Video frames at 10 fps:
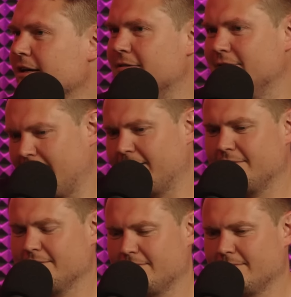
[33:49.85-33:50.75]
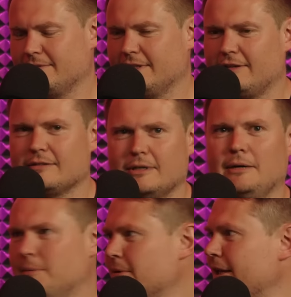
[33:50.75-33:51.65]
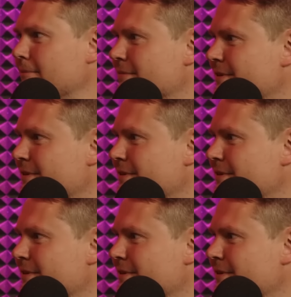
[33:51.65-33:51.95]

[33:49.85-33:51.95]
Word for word: It's like... He's like, well, I want one of them.